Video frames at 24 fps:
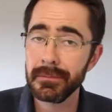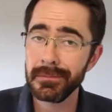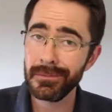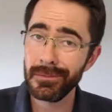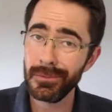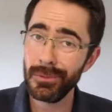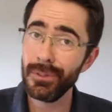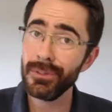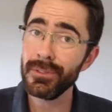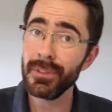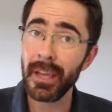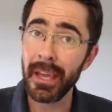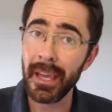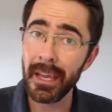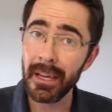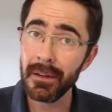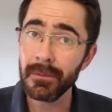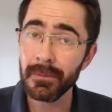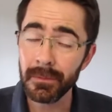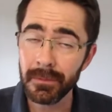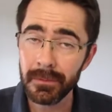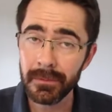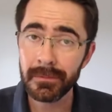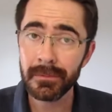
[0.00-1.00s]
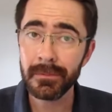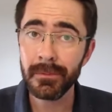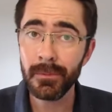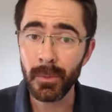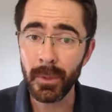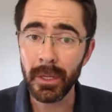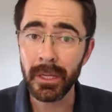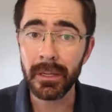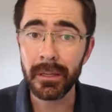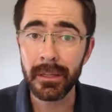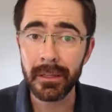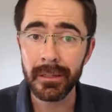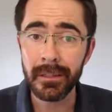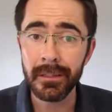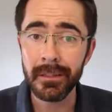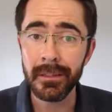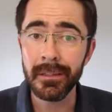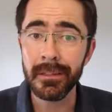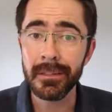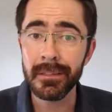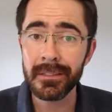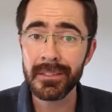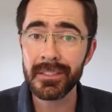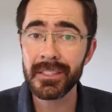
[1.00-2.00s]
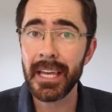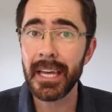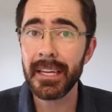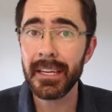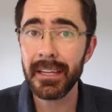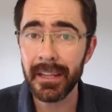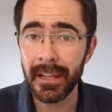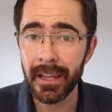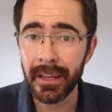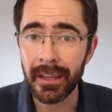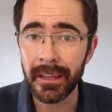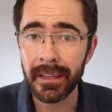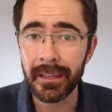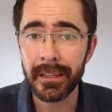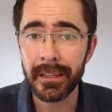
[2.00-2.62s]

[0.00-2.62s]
also our week, is Saturday.